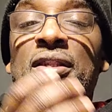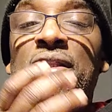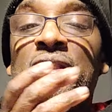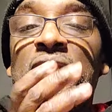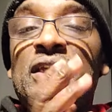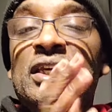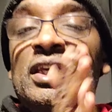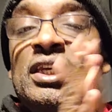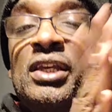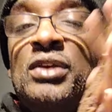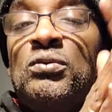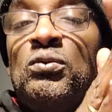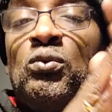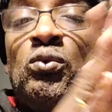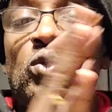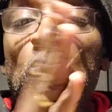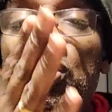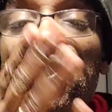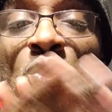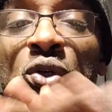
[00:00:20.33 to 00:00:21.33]
The
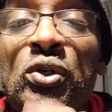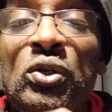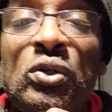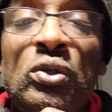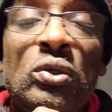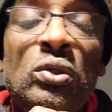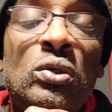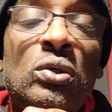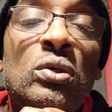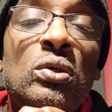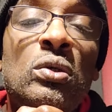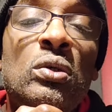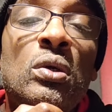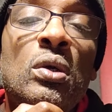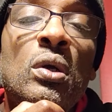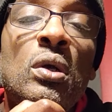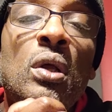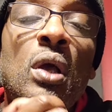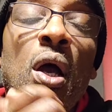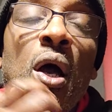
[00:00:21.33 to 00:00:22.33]
Ruger
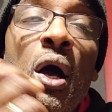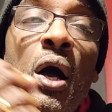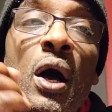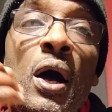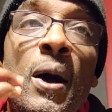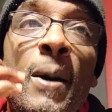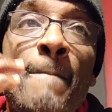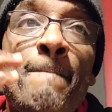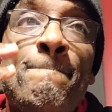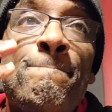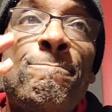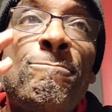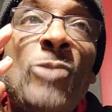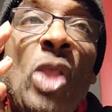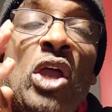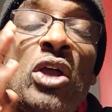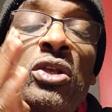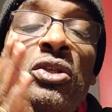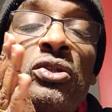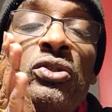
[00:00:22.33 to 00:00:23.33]
um,
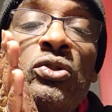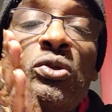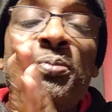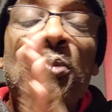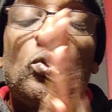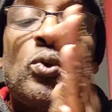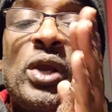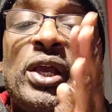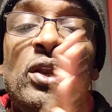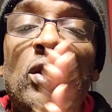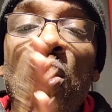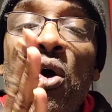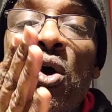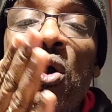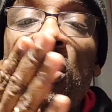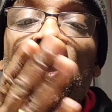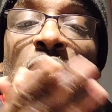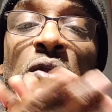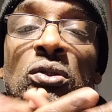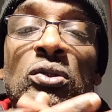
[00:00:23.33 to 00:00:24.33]
Super Red
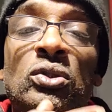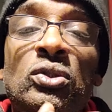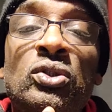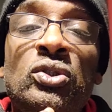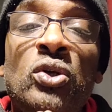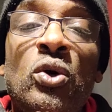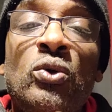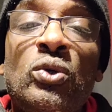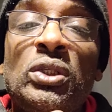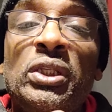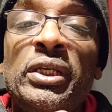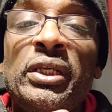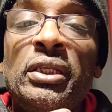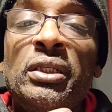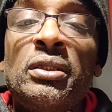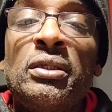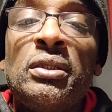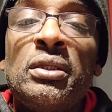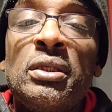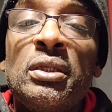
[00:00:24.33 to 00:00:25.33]
Hawk Toklat
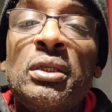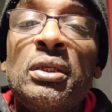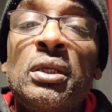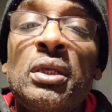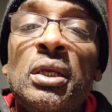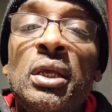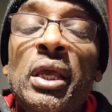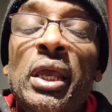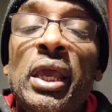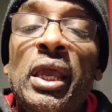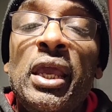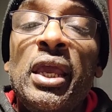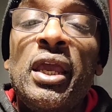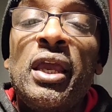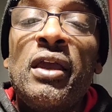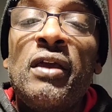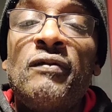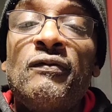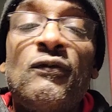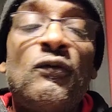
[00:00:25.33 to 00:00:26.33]

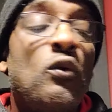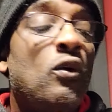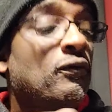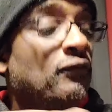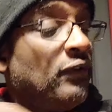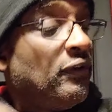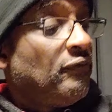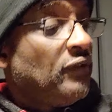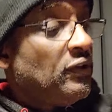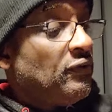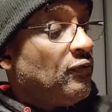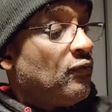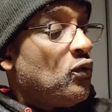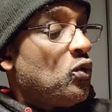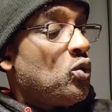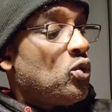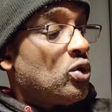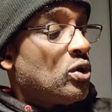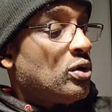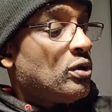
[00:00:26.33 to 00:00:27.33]
and 454.